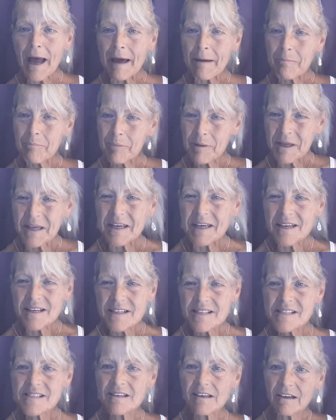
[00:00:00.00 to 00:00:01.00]
at
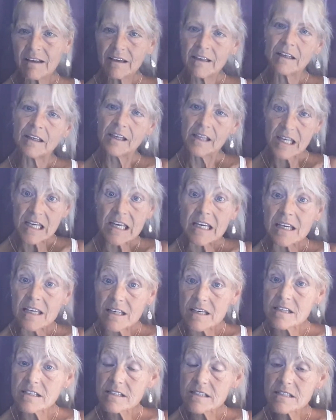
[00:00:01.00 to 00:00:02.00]
peace and at
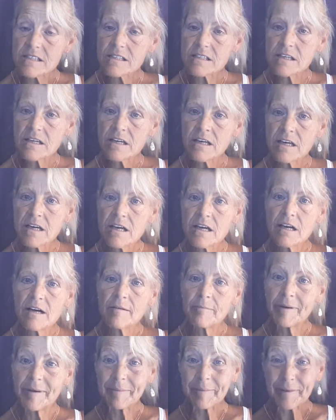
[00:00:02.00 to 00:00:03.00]
ease
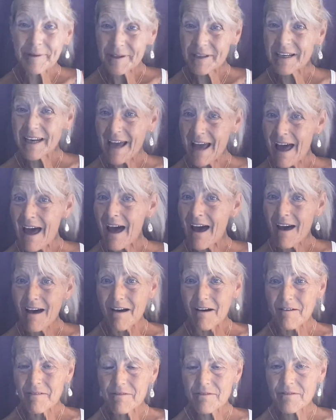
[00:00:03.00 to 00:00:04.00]
people are going to
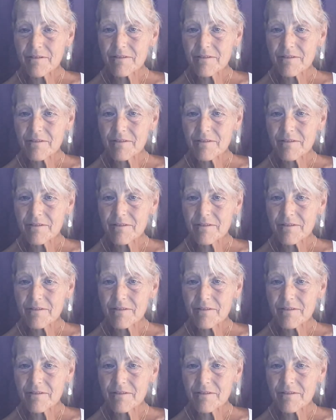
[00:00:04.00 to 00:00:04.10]
have.